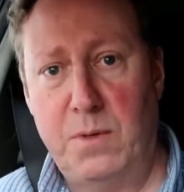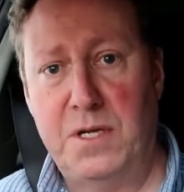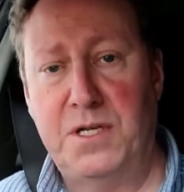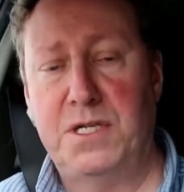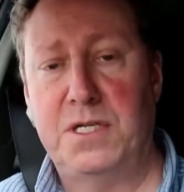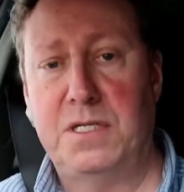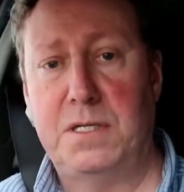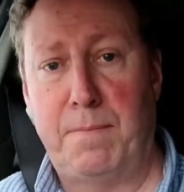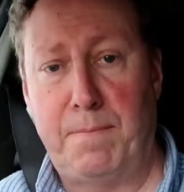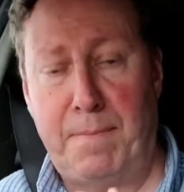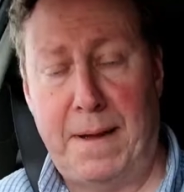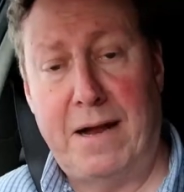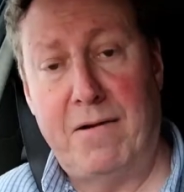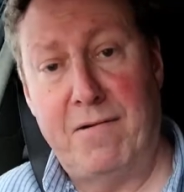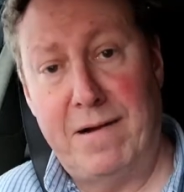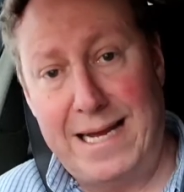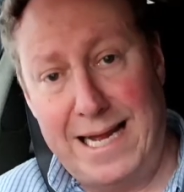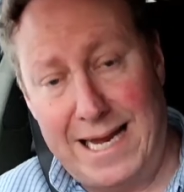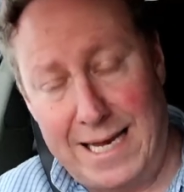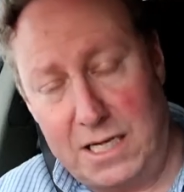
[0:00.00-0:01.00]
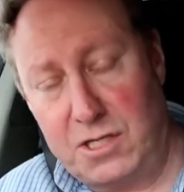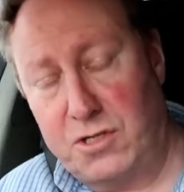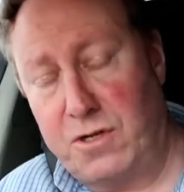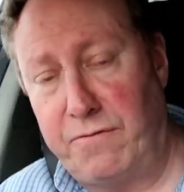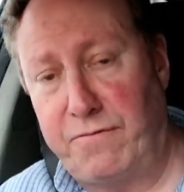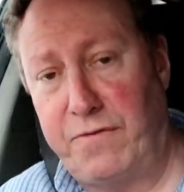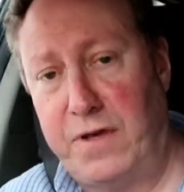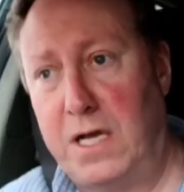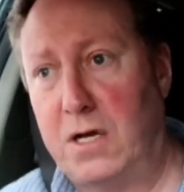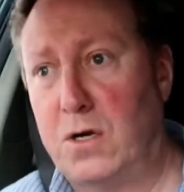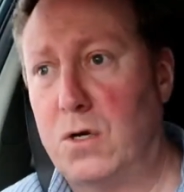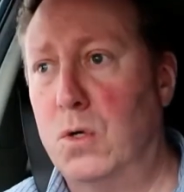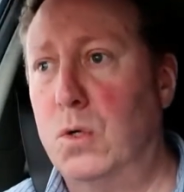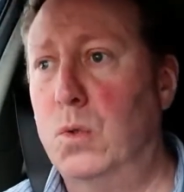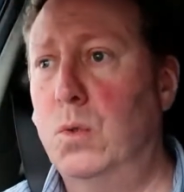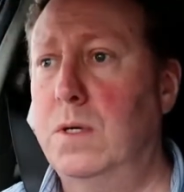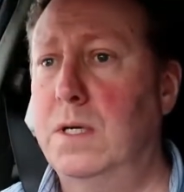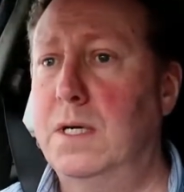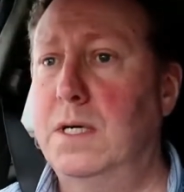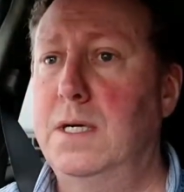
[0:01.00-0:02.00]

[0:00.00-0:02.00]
which is a battery electric vehicle,